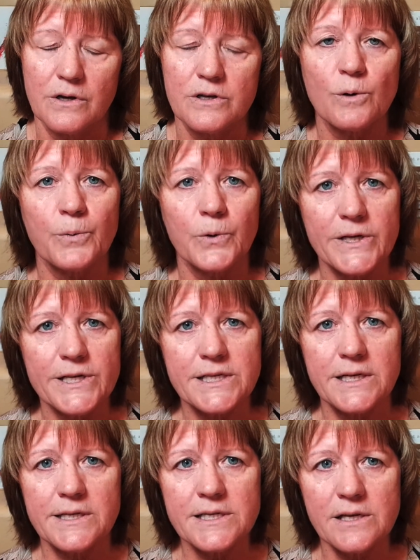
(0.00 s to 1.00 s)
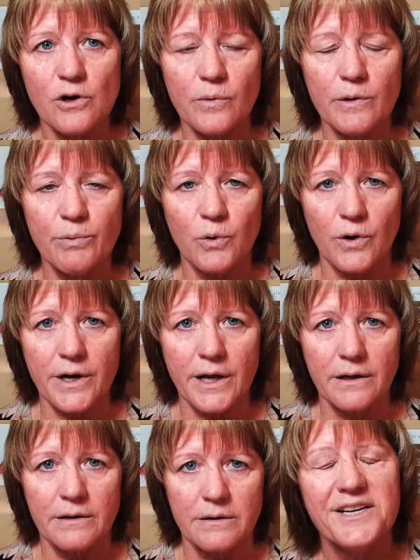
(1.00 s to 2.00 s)
So please consider
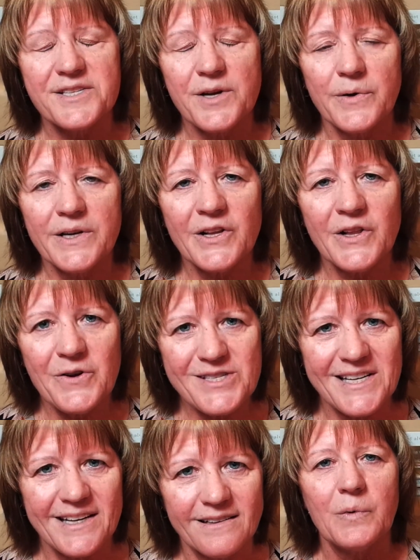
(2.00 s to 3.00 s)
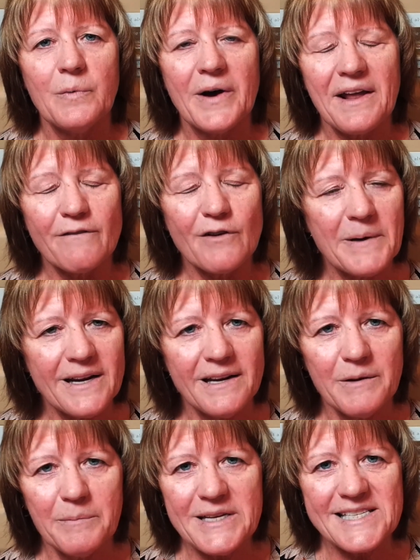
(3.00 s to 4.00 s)
reporting. So in closing, we want
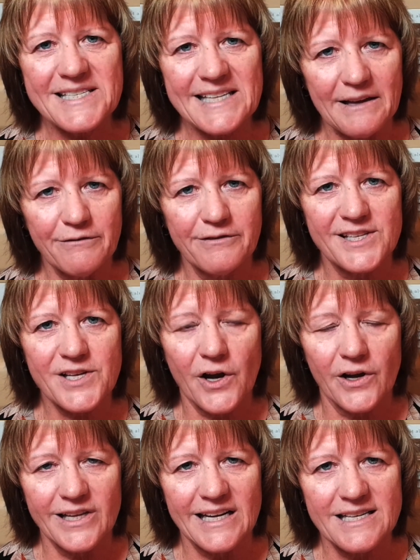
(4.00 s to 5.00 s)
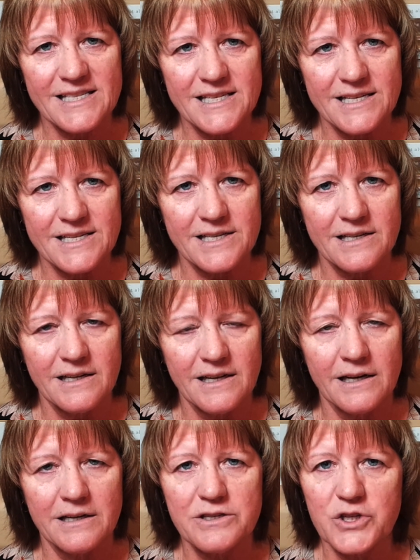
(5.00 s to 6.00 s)
everybody to be safe this holiday season
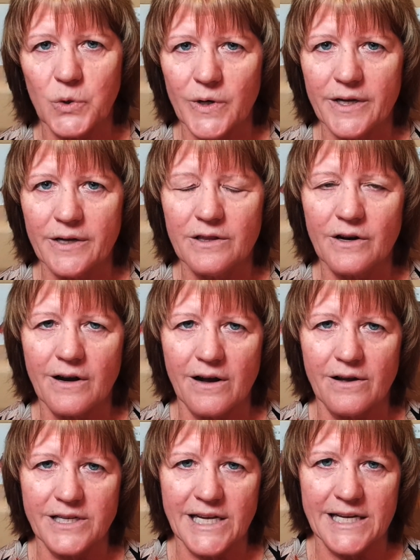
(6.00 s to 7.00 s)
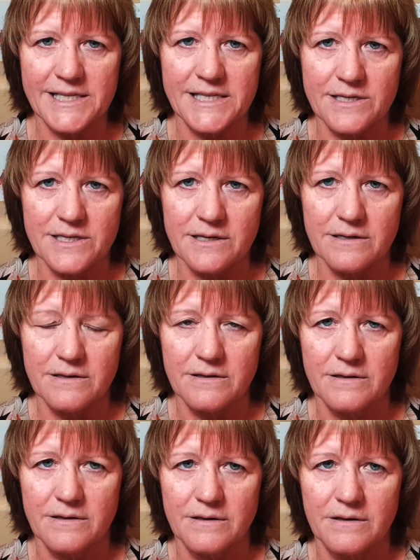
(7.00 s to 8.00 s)
and enjoy their holiday season.
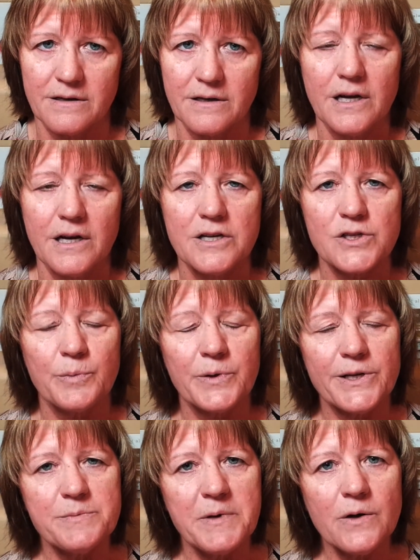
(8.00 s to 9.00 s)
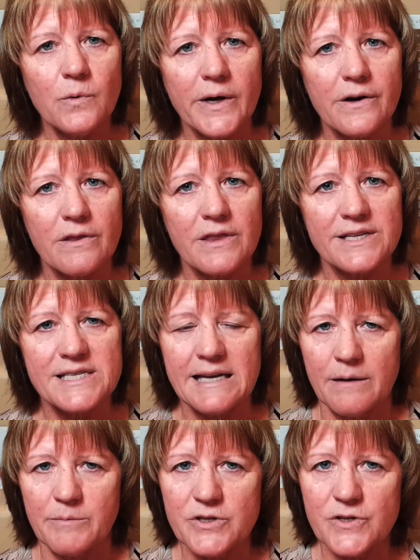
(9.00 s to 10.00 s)
So please be aware that
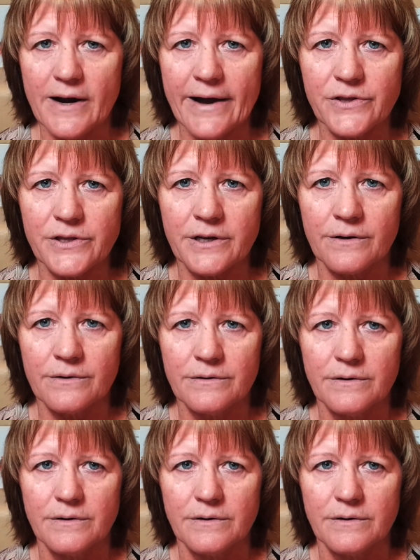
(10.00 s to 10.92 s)
scammers are out there.